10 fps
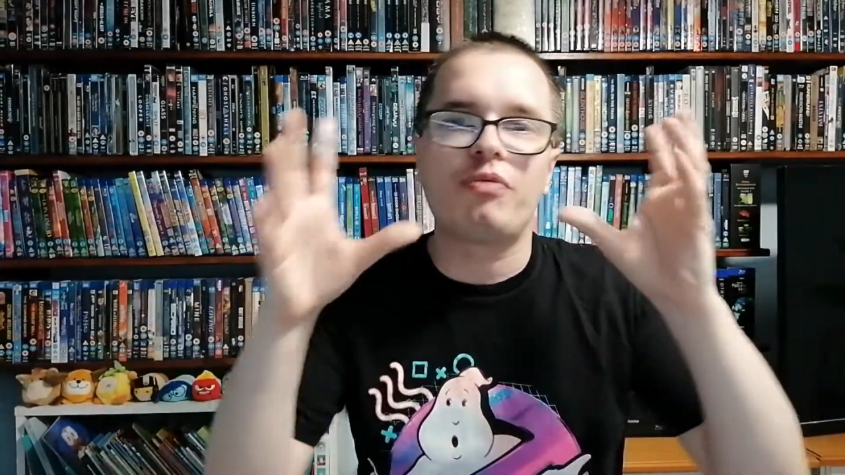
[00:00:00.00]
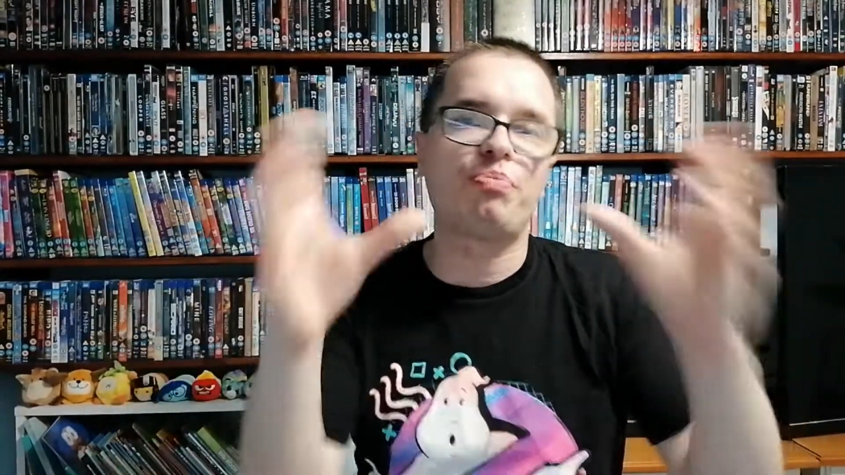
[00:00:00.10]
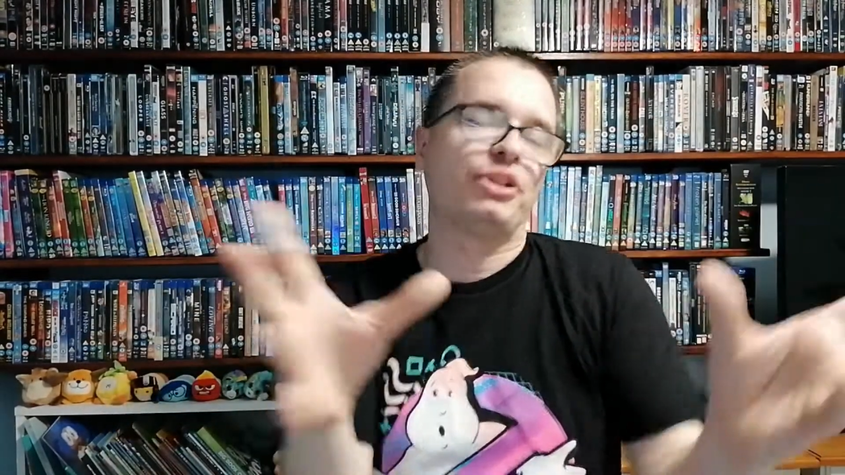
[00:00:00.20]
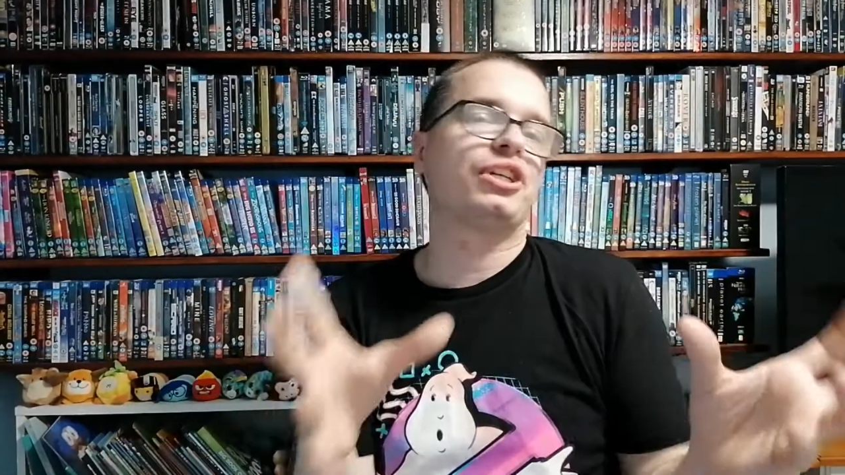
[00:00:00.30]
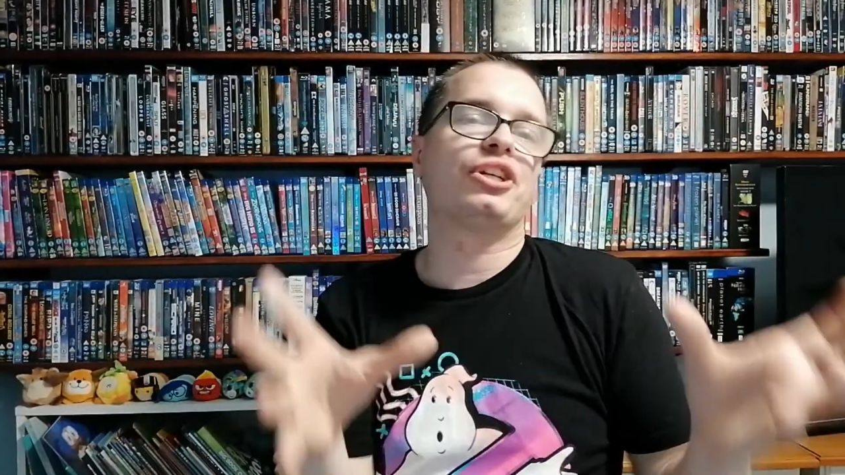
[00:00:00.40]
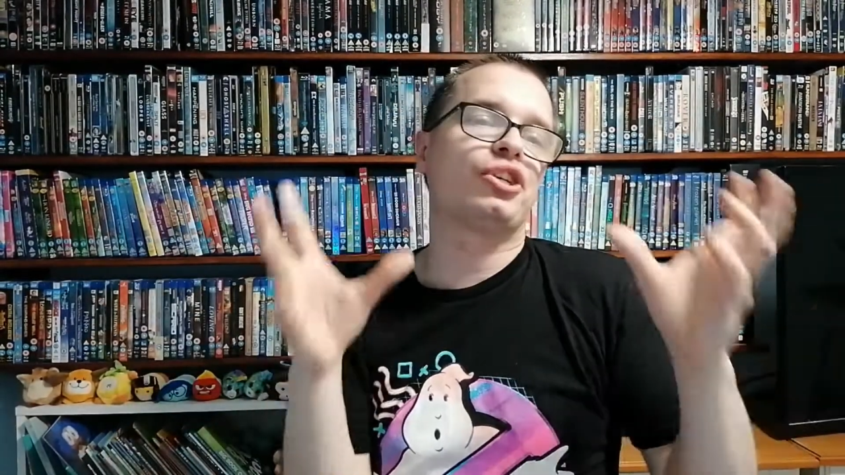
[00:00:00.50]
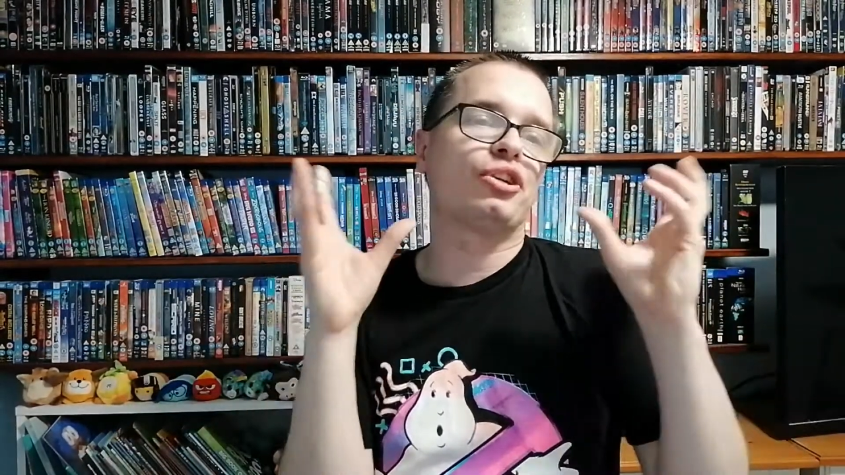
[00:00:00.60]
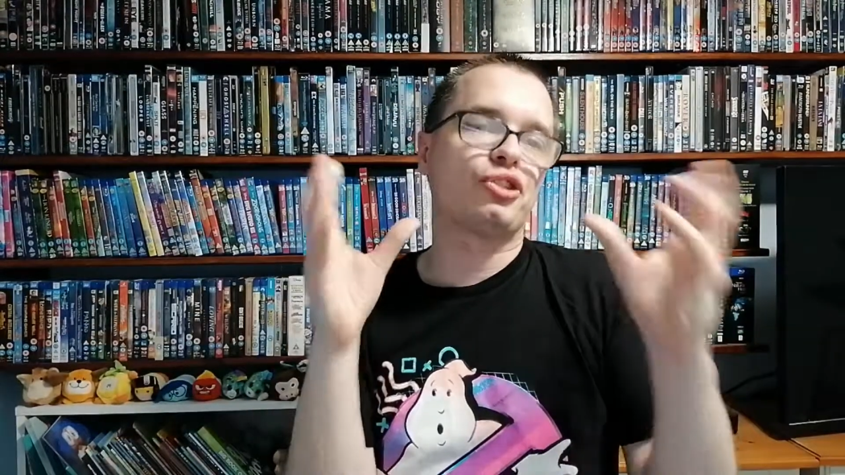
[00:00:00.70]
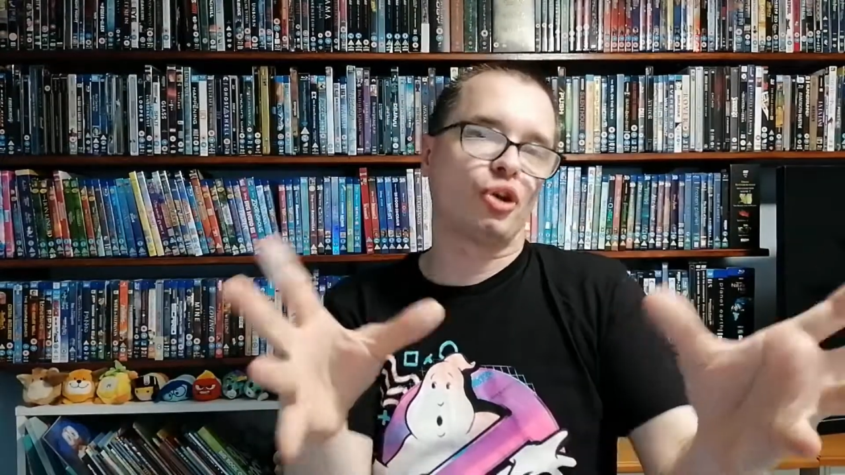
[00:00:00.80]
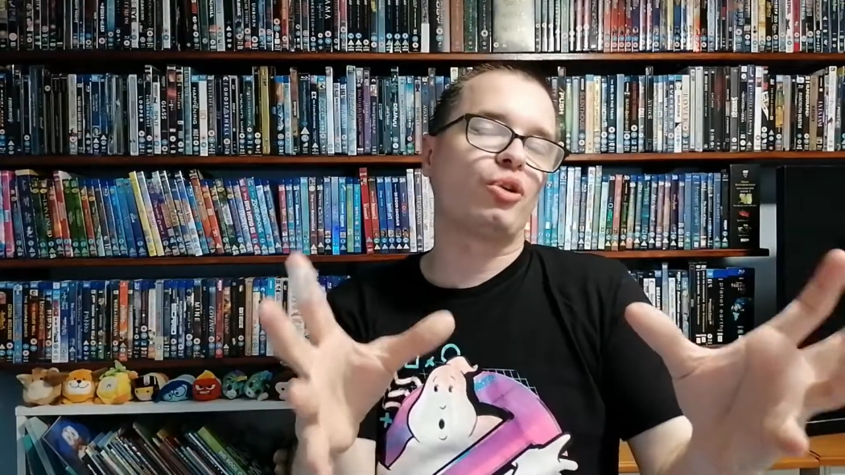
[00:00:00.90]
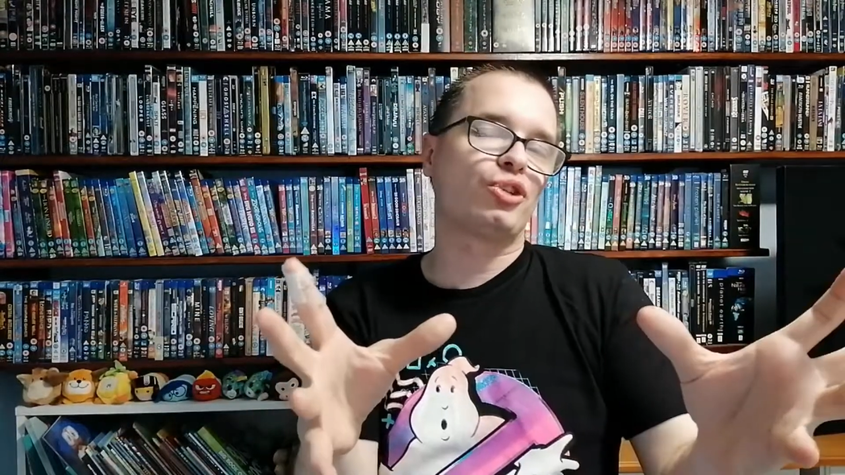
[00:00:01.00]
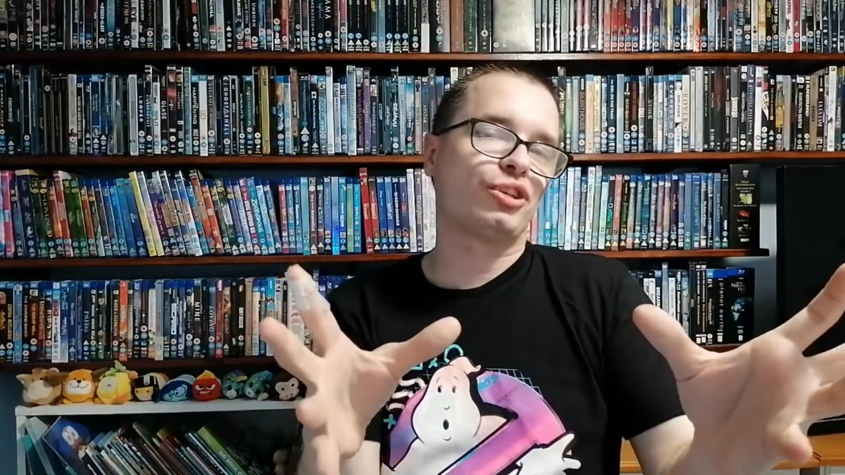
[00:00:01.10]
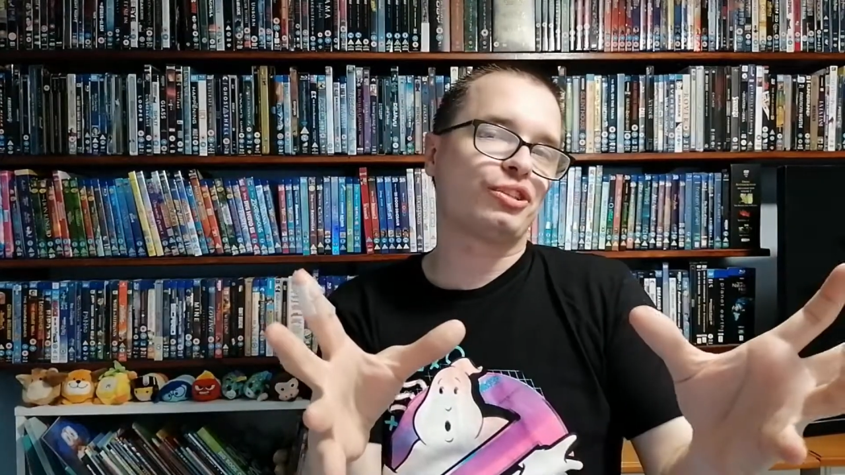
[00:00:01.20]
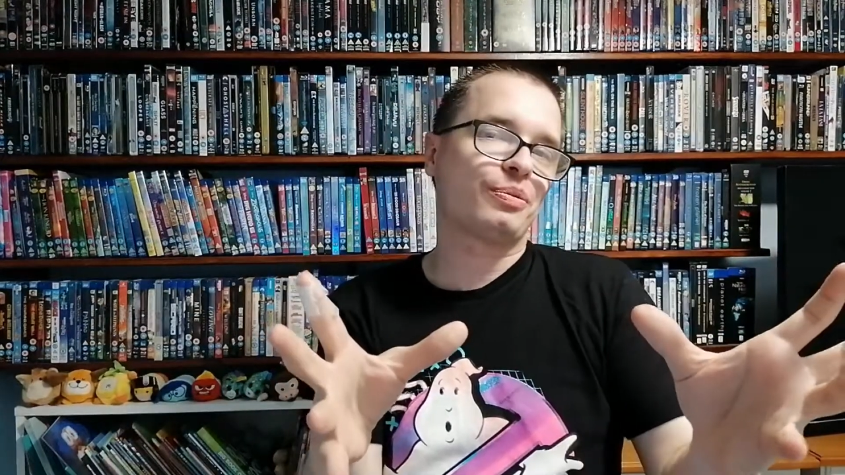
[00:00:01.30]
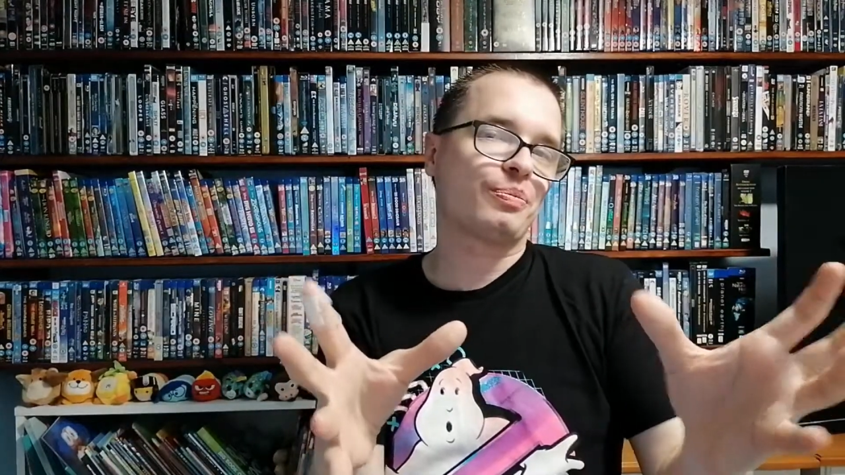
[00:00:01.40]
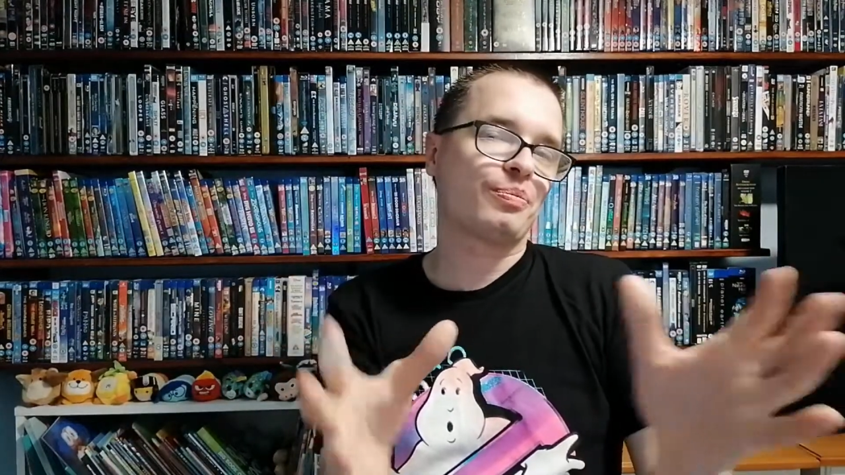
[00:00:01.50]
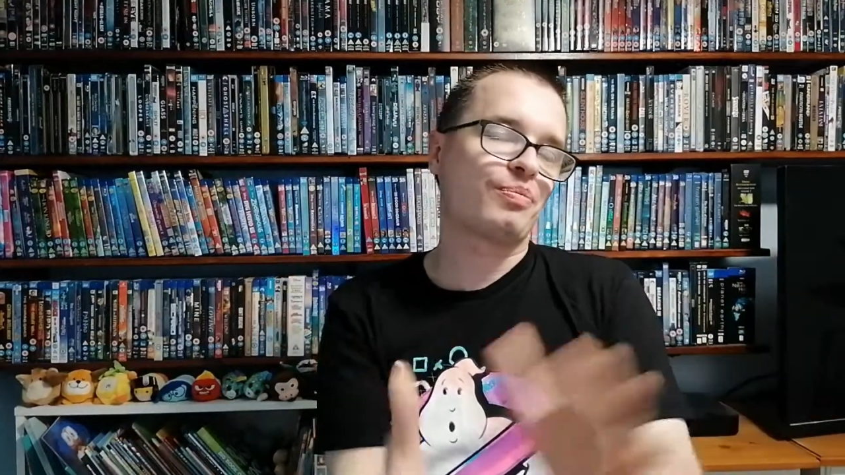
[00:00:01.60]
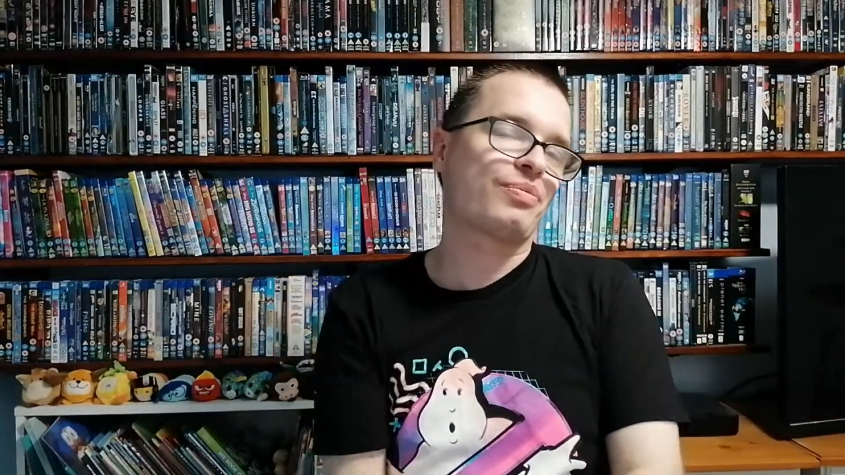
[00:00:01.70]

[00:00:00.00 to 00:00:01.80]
of British soldiers.